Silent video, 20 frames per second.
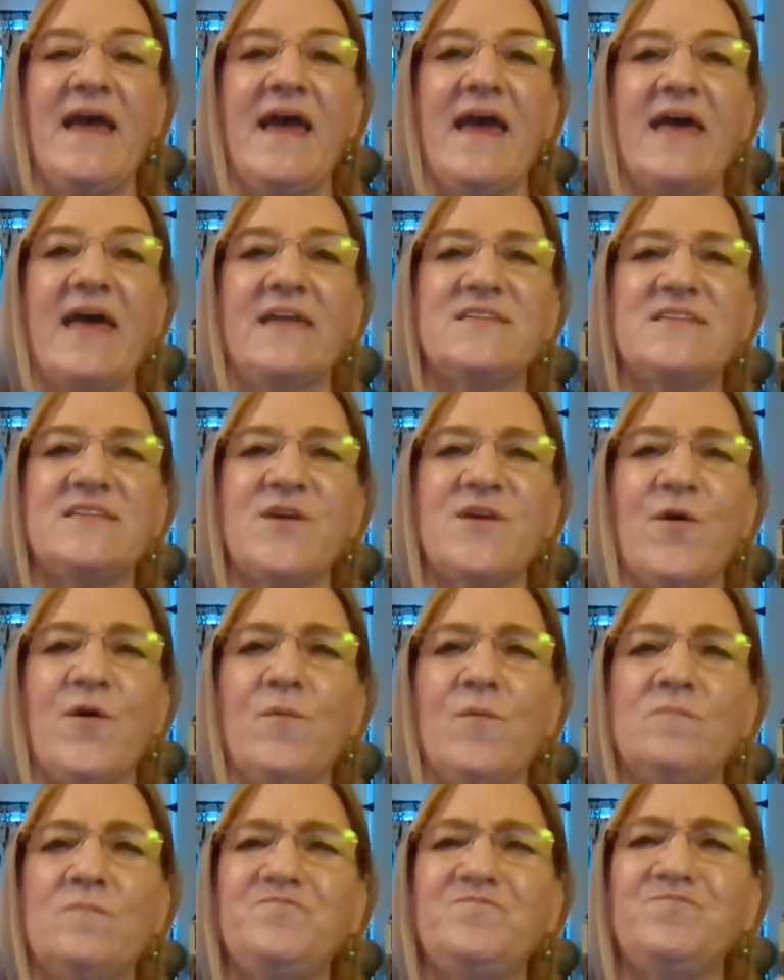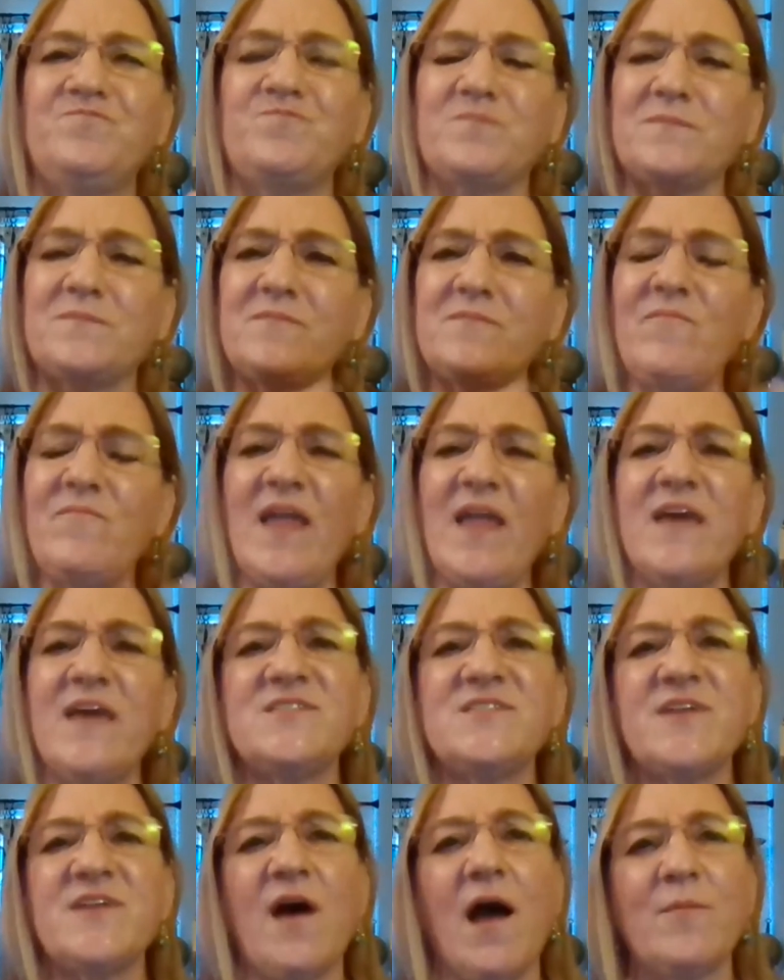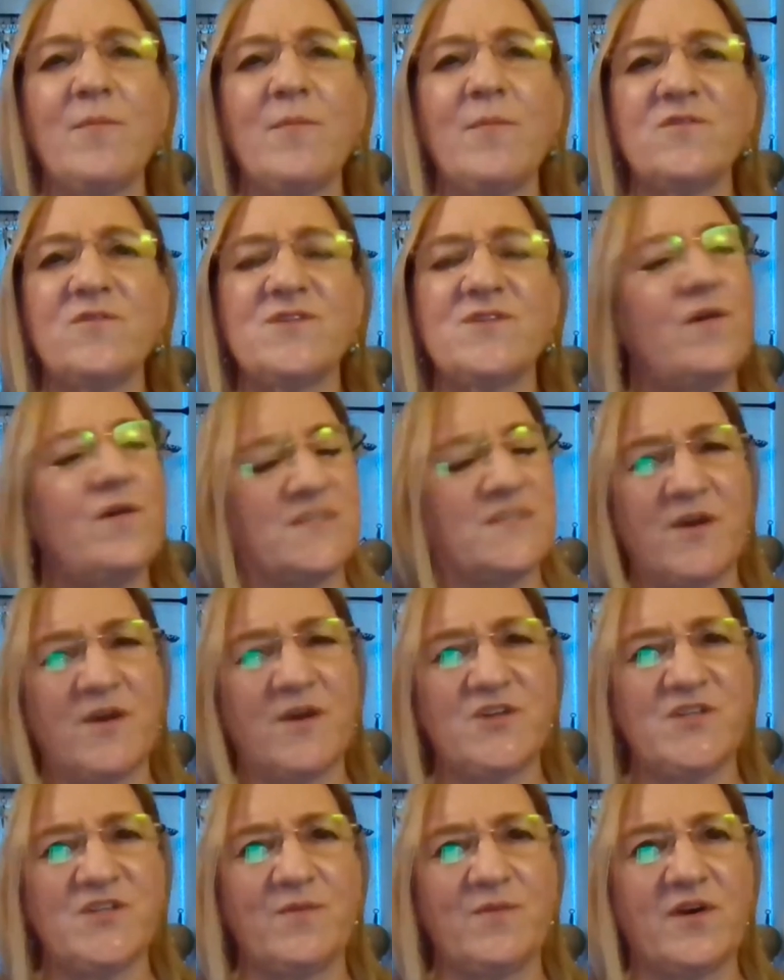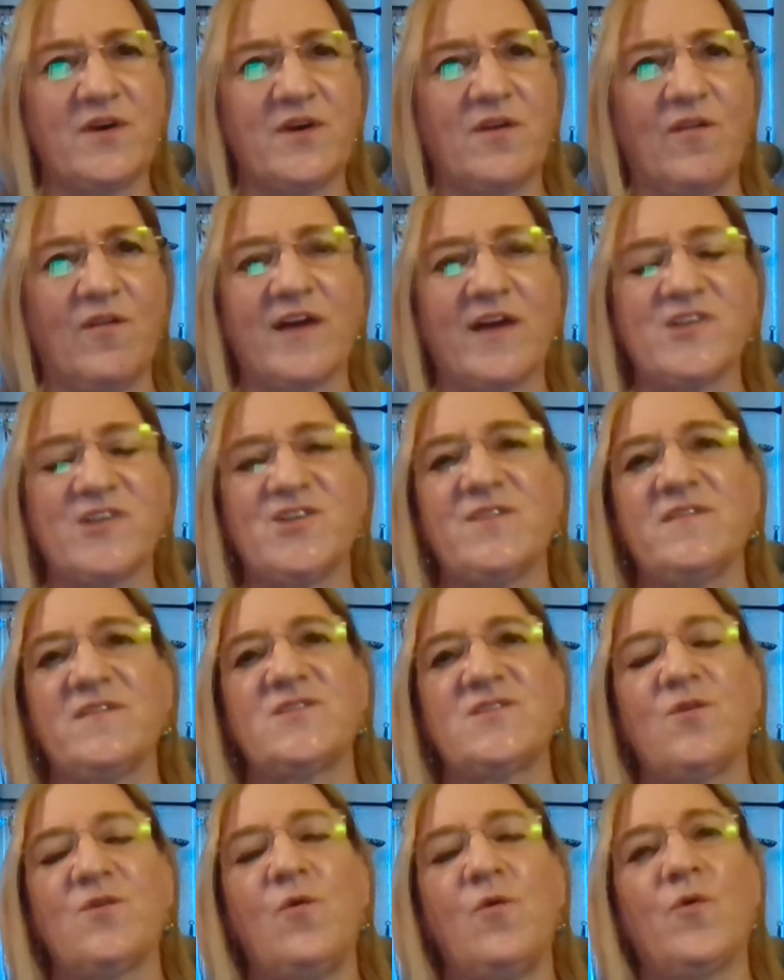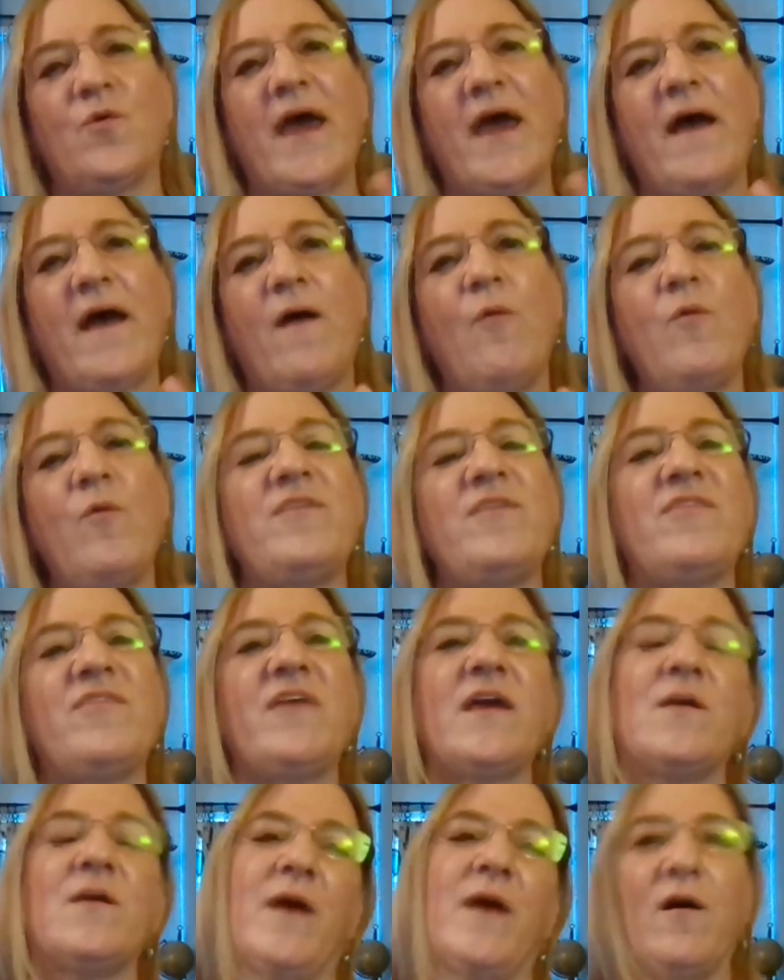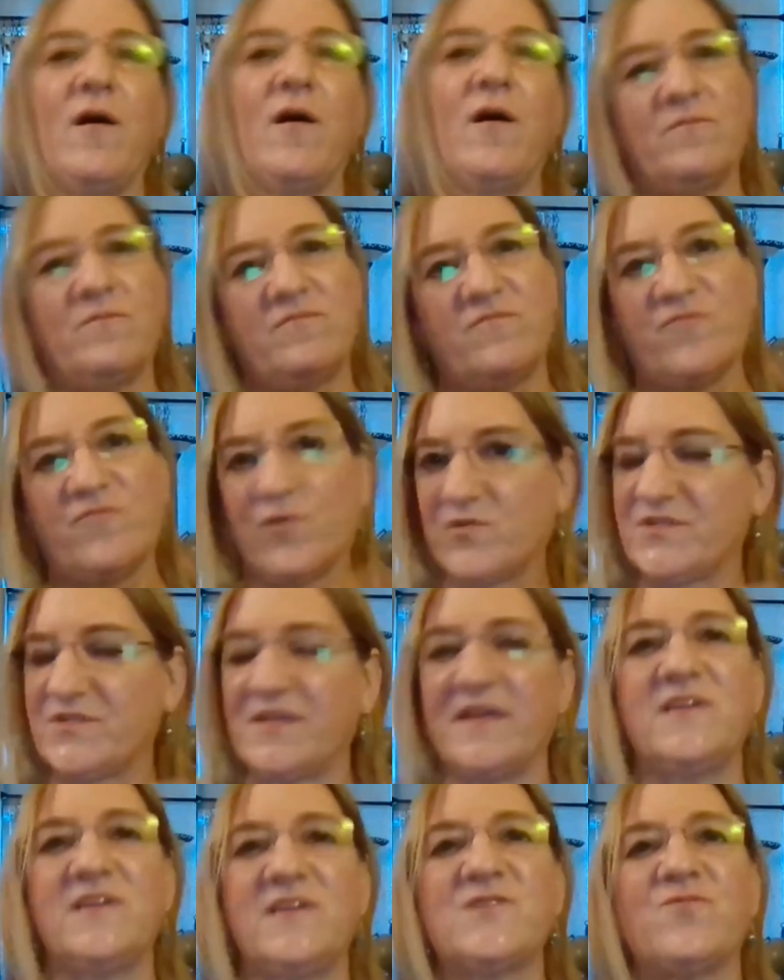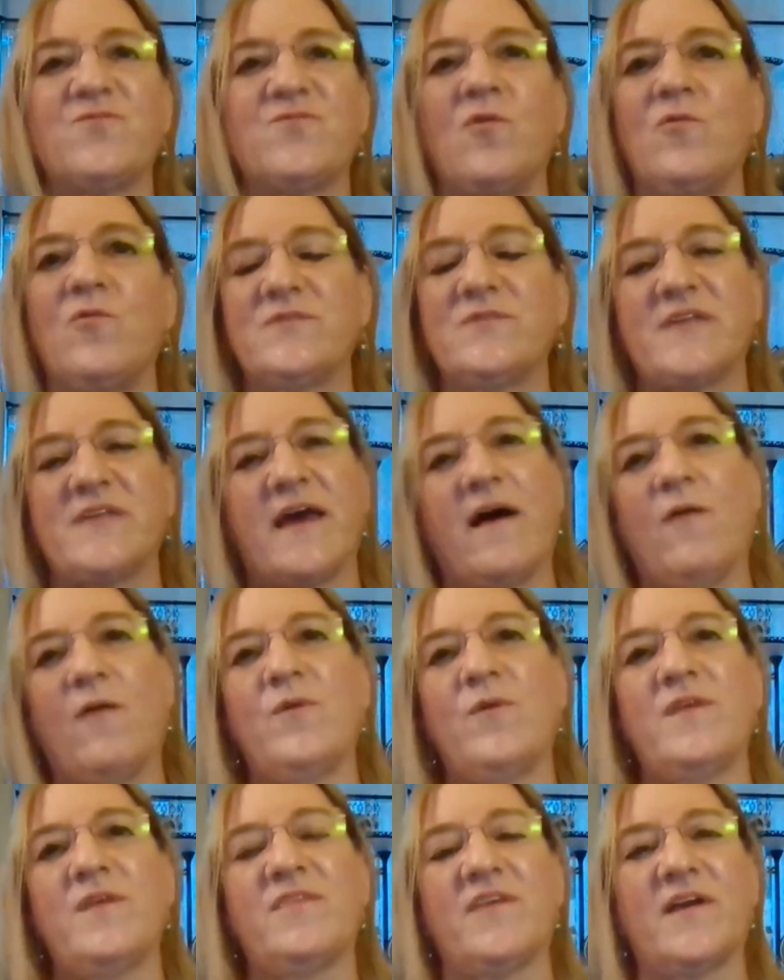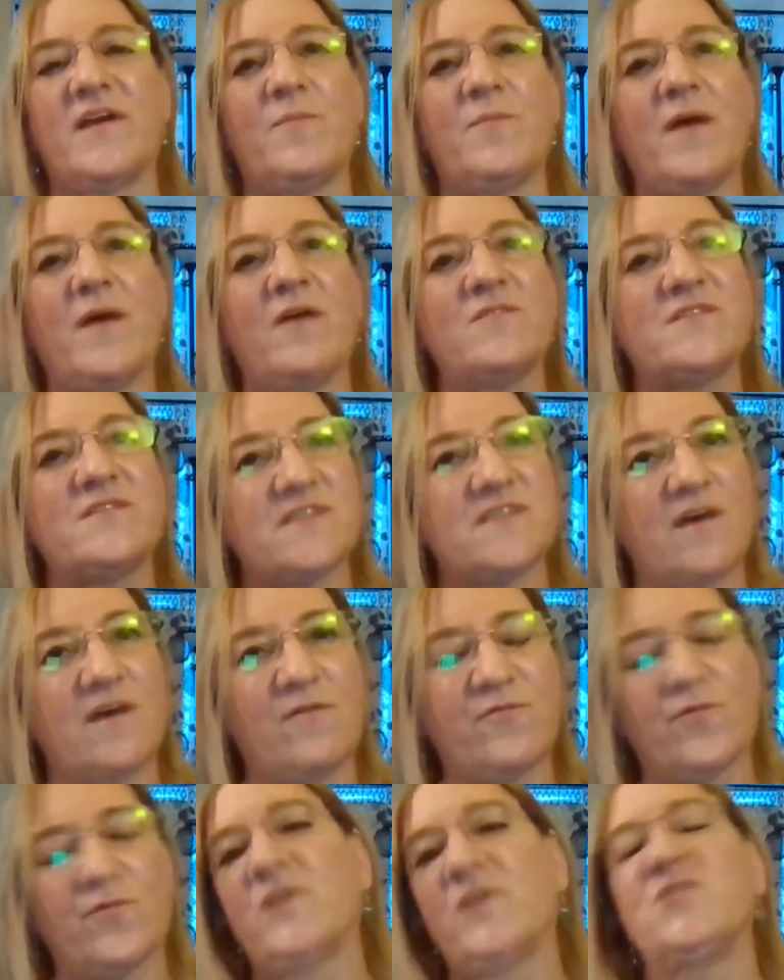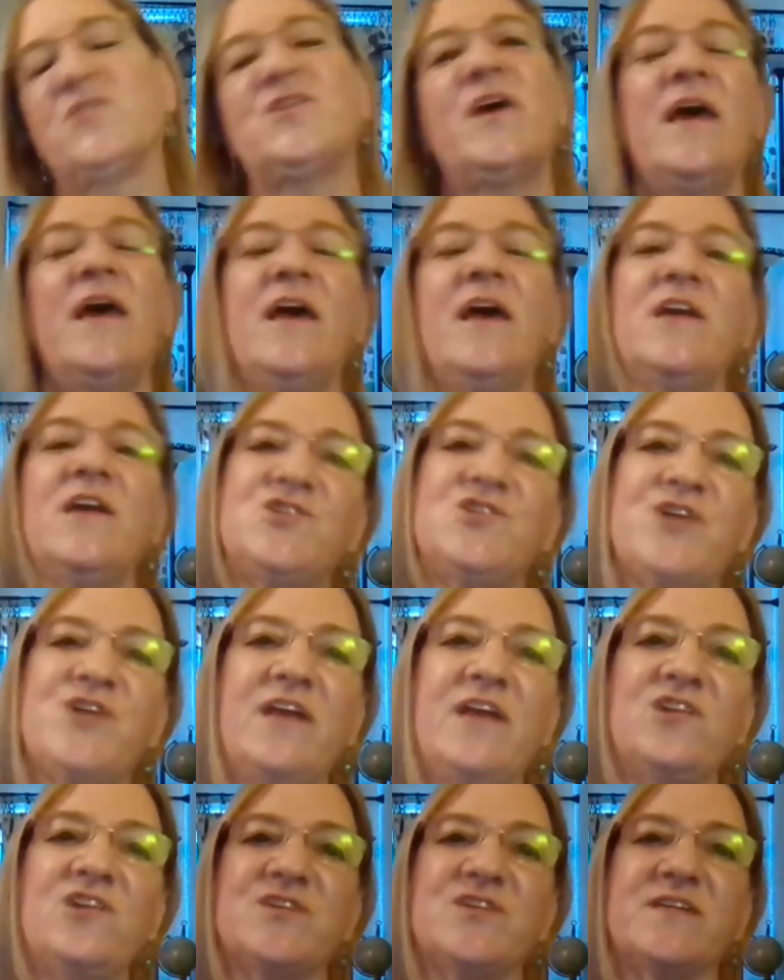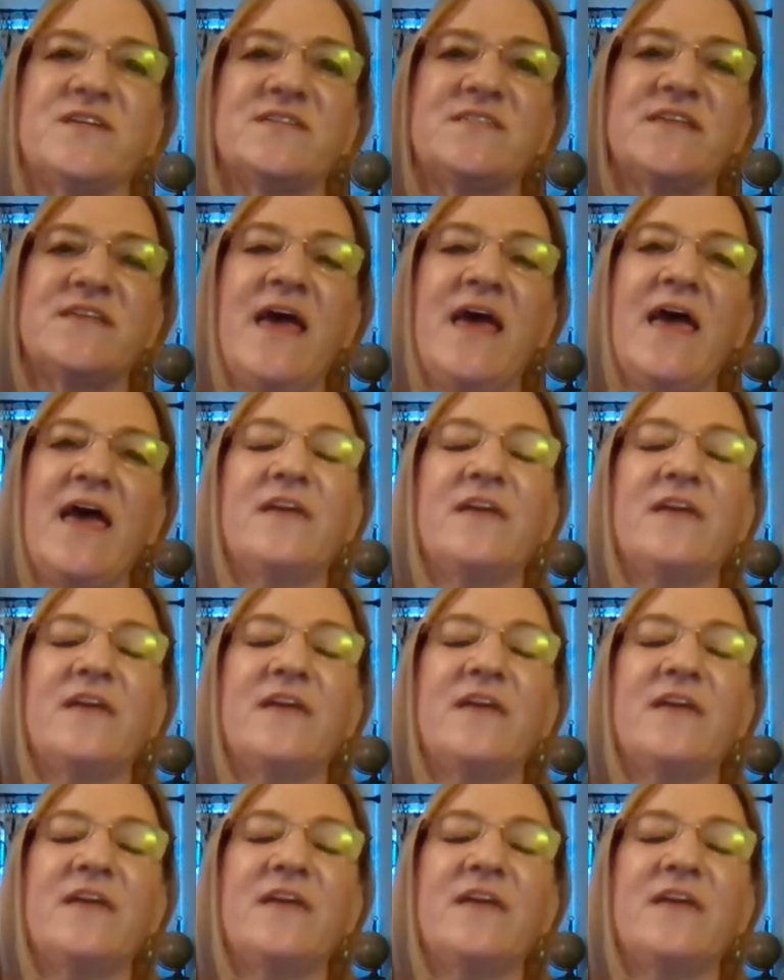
And so as time goes on, especially with a collection this old, how we think about First Ladies' roles, how we think about suffrage changes.